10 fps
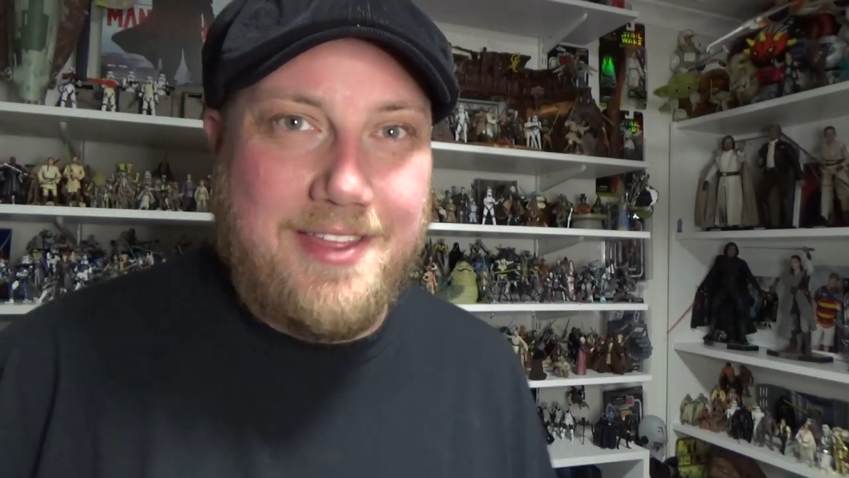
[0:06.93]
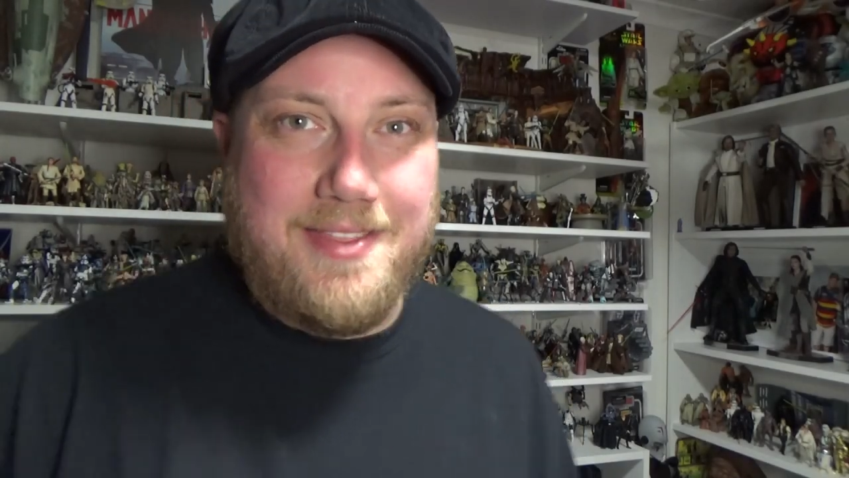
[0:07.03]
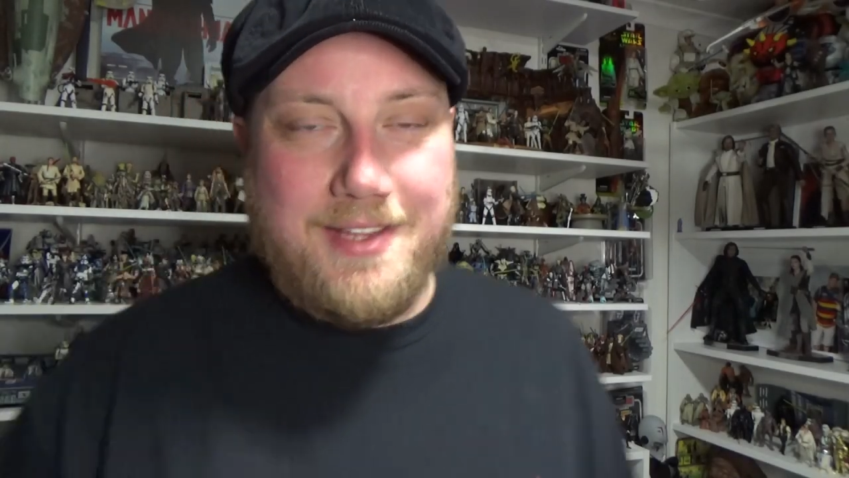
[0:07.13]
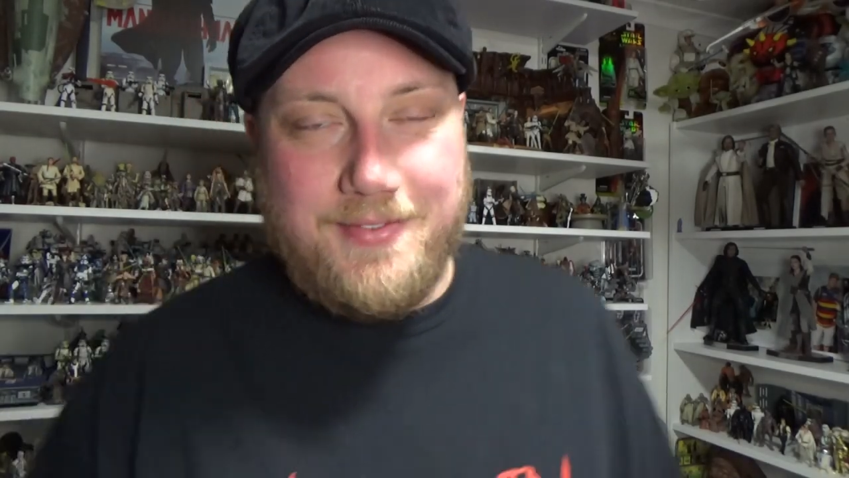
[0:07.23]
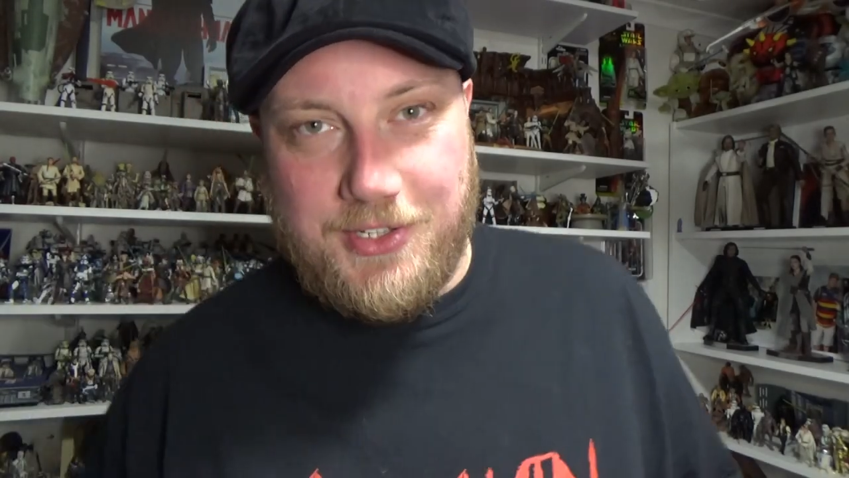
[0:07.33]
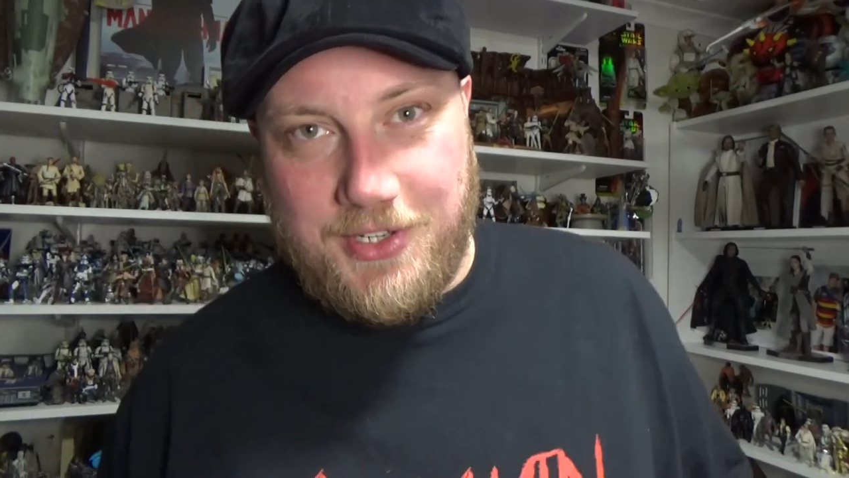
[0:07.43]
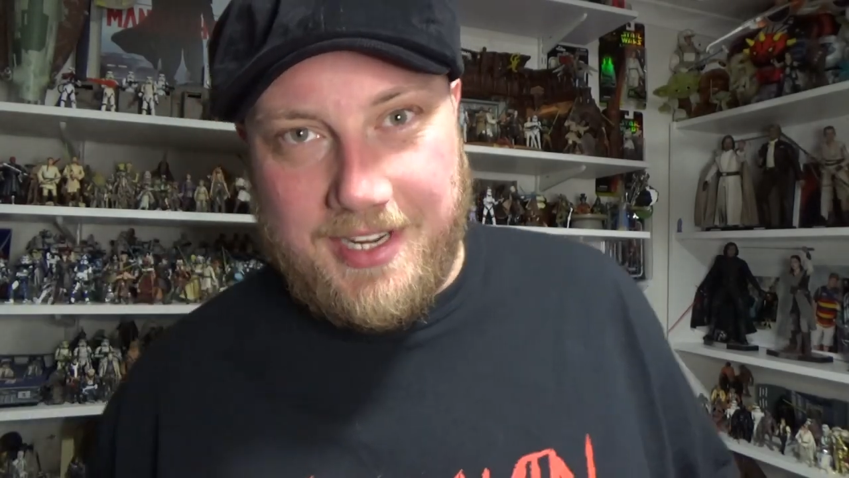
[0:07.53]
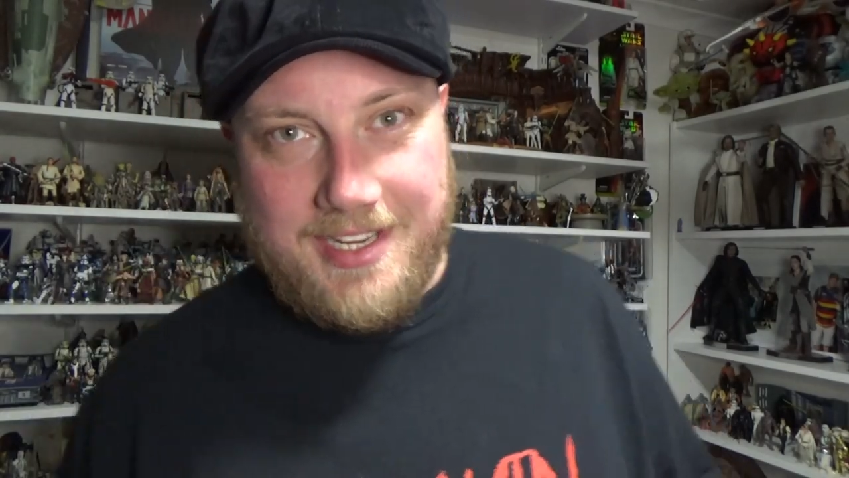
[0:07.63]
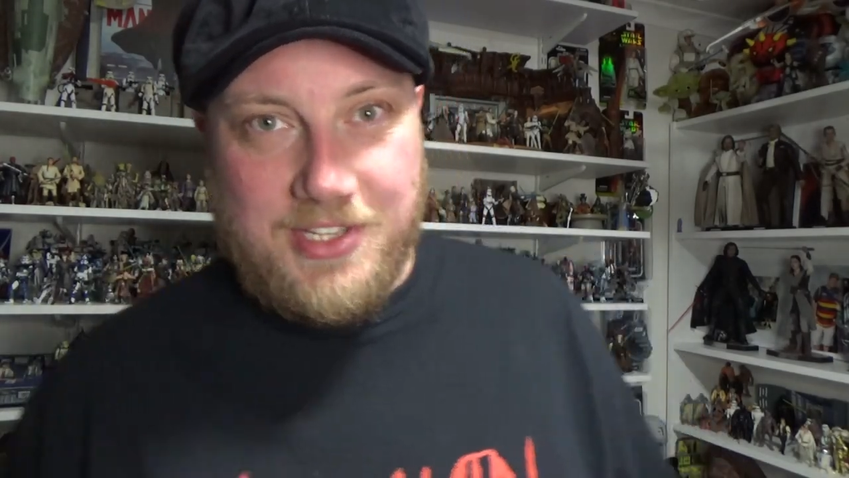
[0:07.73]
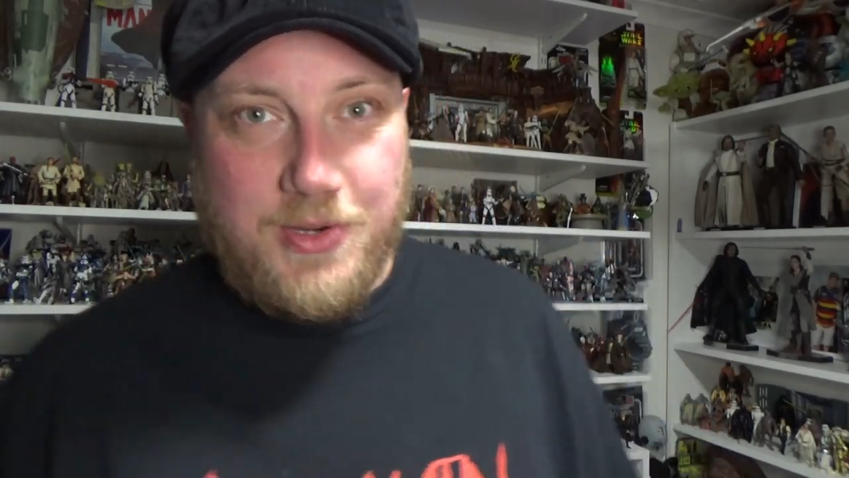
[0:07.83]
Thanks for tuning
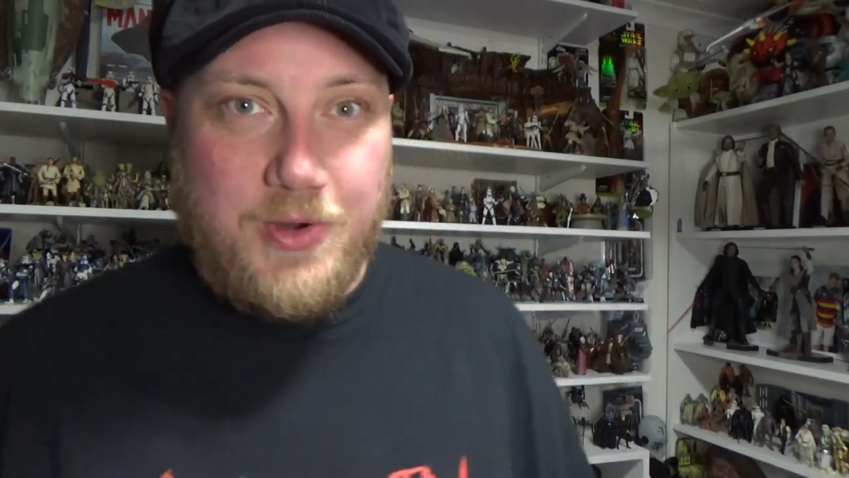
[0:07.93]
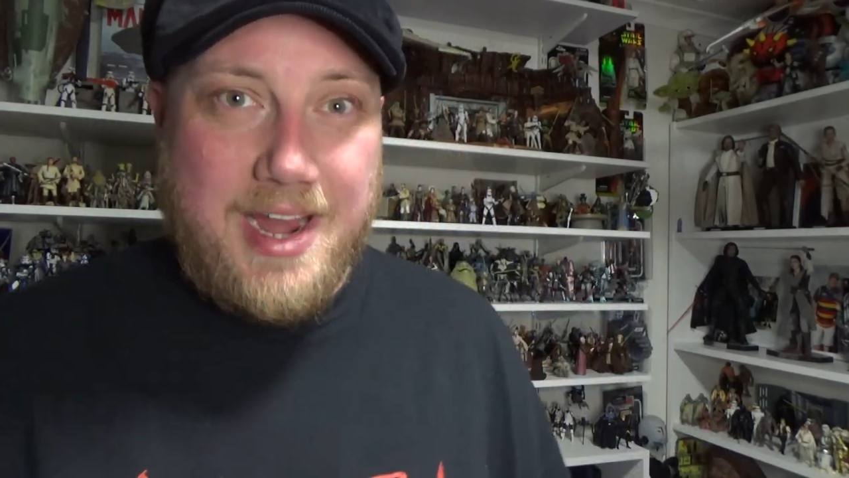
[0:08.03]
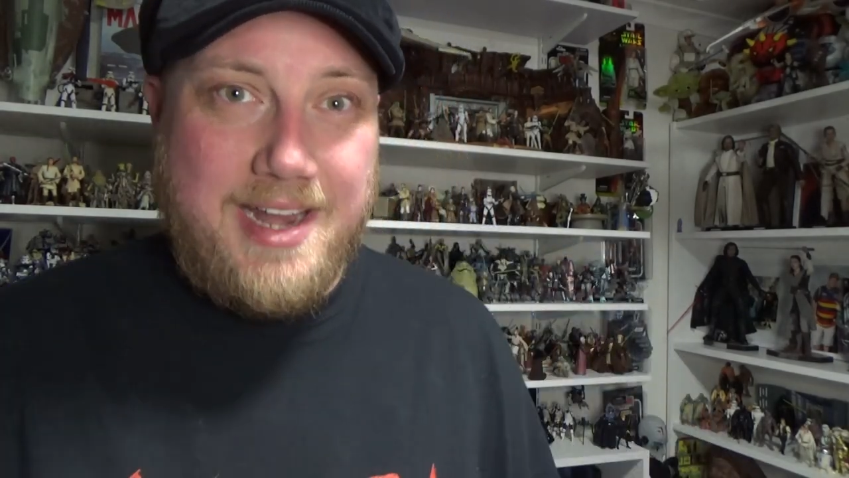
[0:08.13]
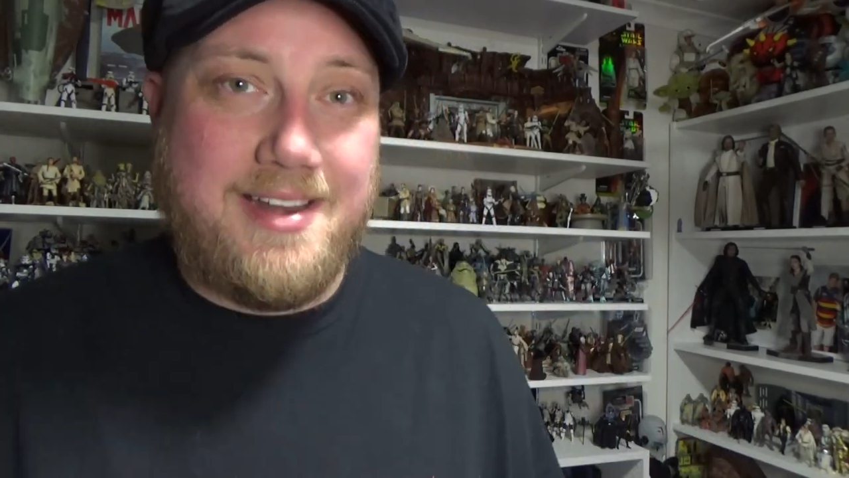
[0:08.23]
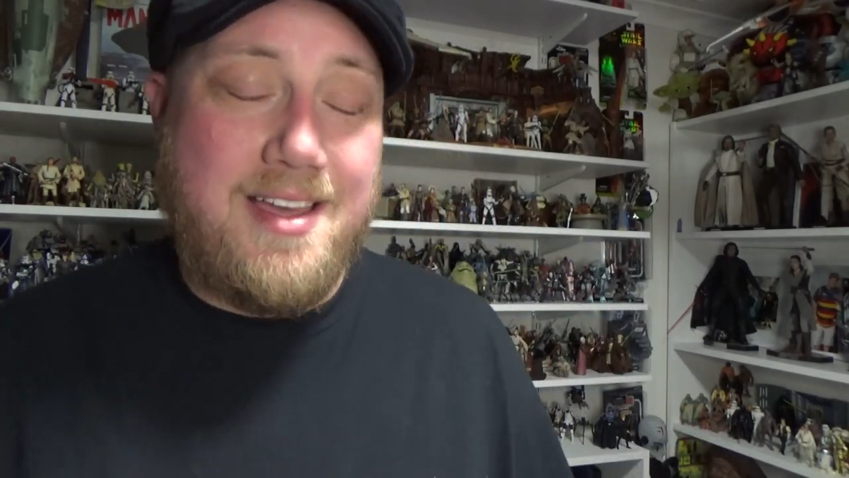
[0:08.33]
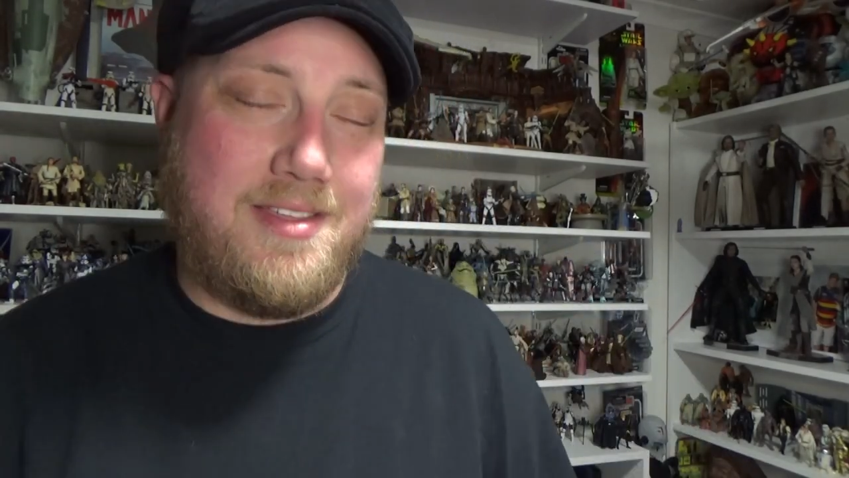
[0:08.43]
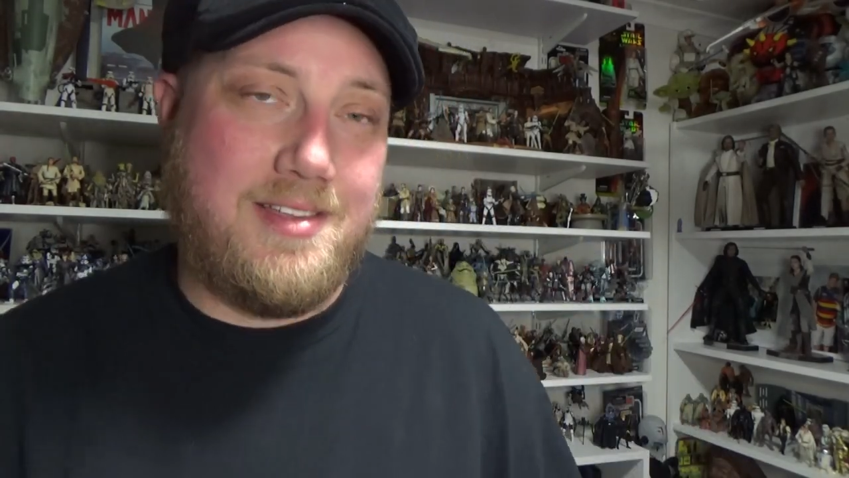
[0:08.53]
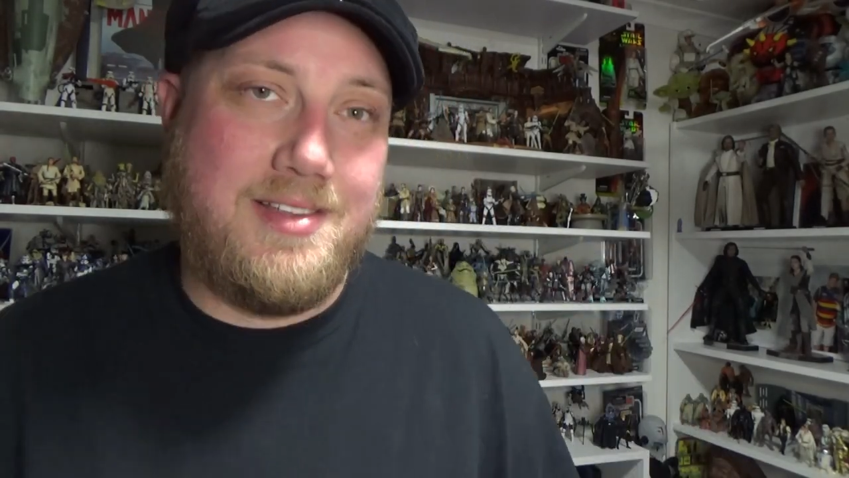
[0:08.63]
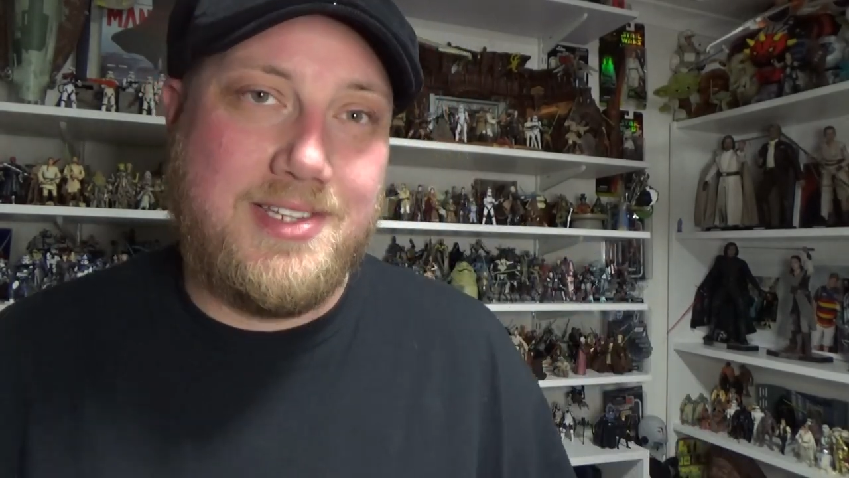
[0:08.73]
in to another